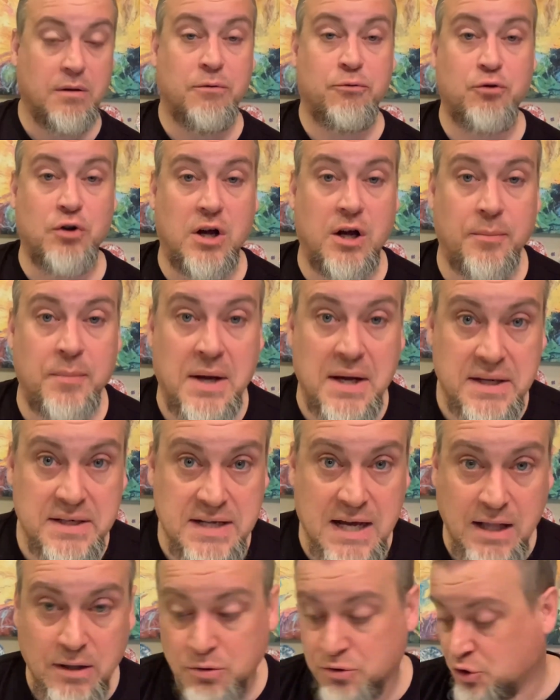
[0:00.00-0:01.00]
from
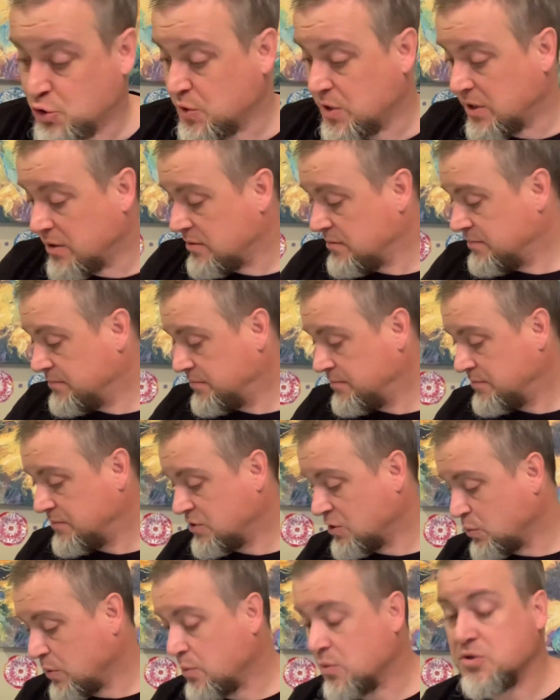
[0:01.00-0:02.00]
Dollar Tree.
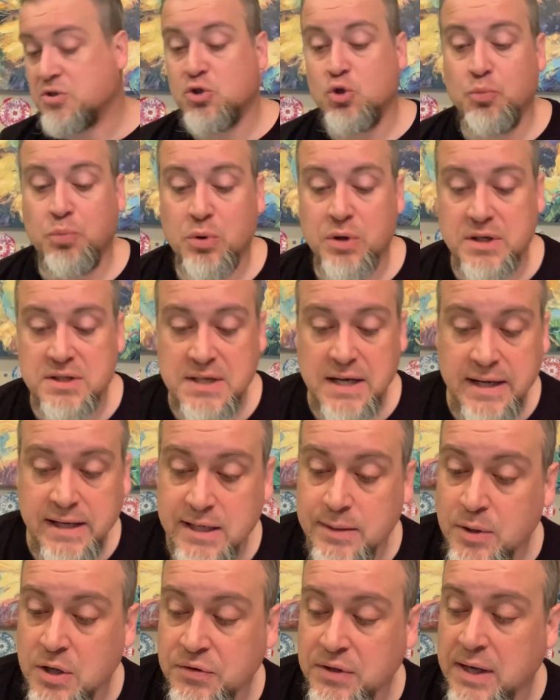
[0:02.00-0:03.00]
So we were super excited
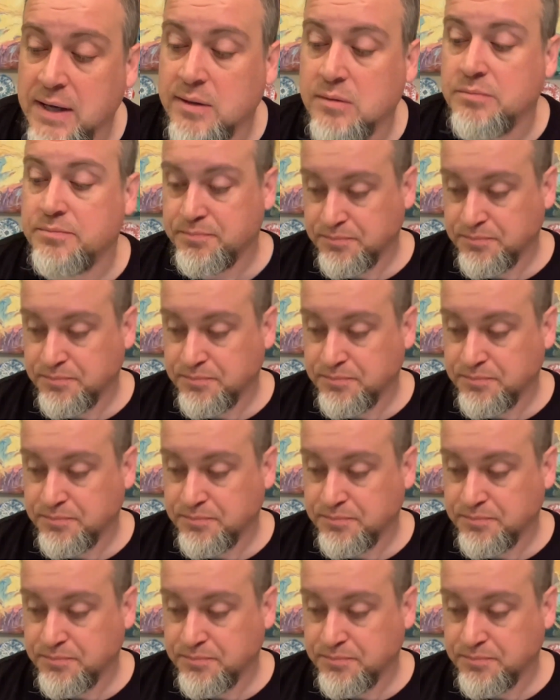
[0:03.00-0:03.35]
about that.